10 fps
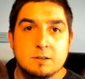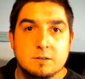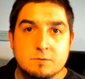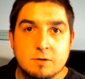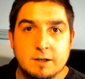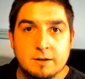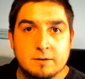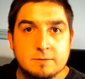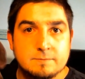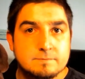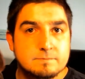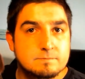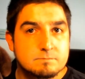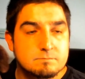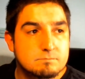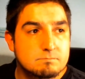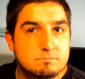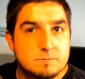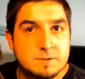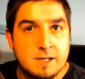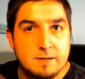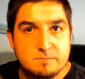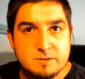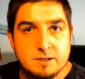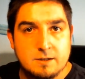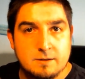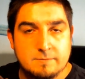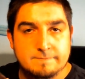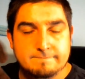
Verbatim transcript: Right here. His name's, uh...